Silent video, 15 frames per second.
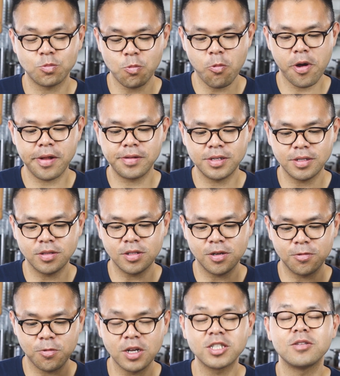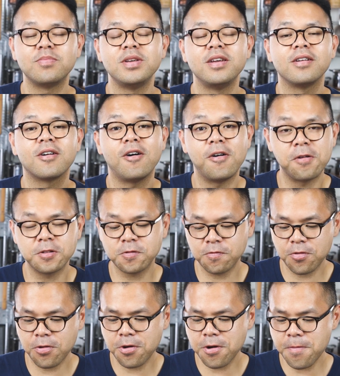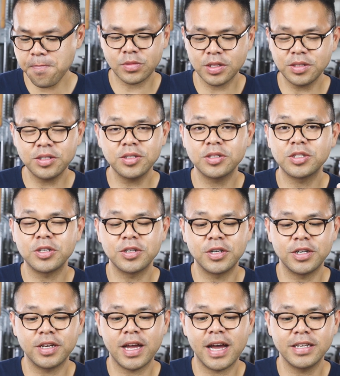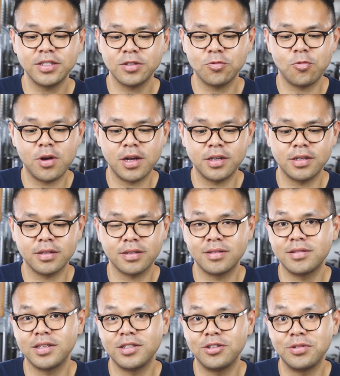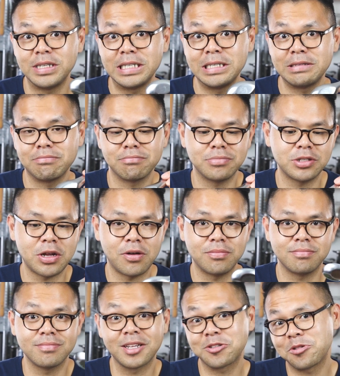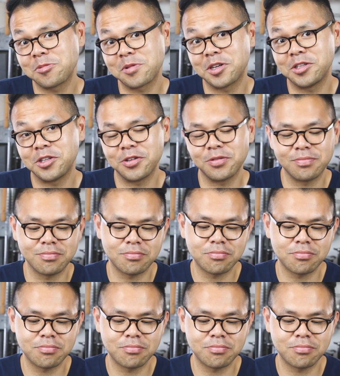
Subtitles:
what the recipe calls for. This is just so good. I just want to continue eating. So that's what I'm going to do.